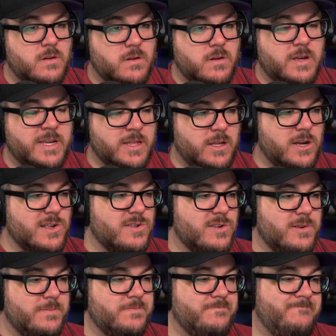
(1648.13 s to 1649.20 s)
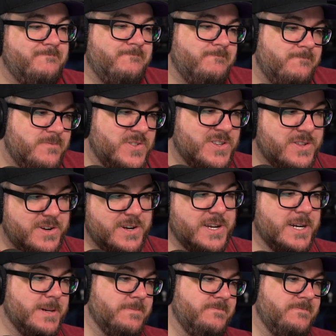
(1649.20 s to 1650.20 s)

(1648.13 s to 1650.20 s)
at launch. So there you go.